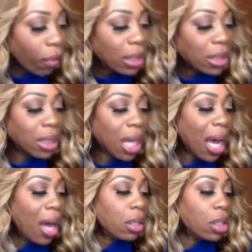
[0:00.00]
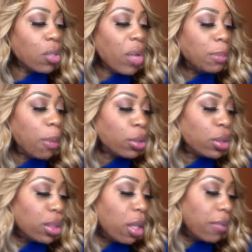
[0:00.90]
Child, the U.S. Postal
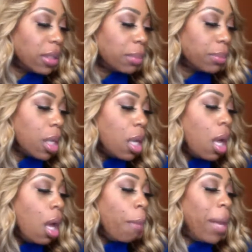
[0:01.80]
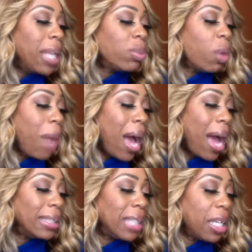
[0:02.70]
Service must
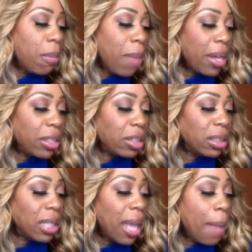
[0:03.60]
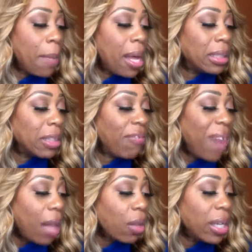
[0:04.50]
remind senior managers that they must
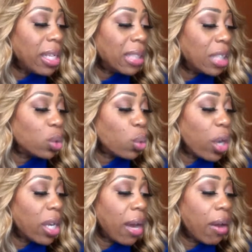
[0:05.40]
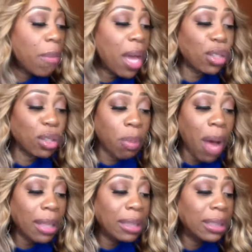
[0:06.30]
follow its extraordinary measures,
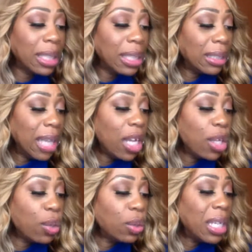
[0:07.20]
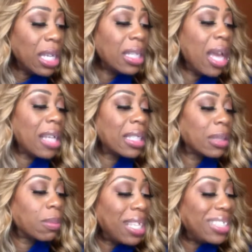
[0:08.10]
policies, and use
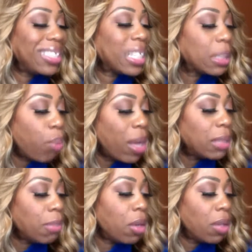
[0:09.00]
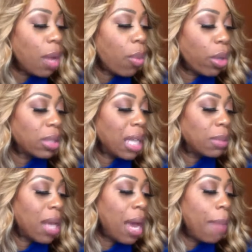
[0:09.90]
its express mail network to
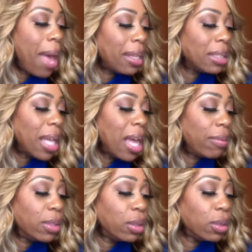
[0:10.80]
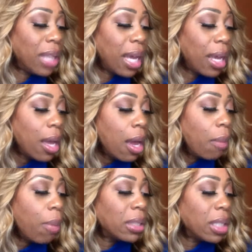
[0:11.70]
expedite ballots ahead of Tuesday
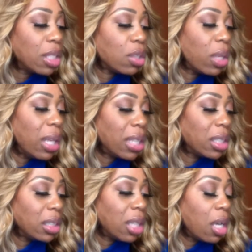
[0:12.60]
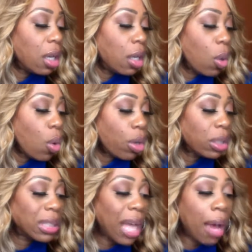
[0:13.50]
presidential elections under an order
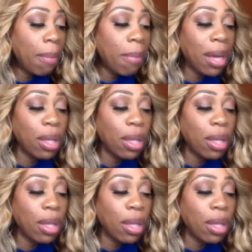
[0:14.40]
signed by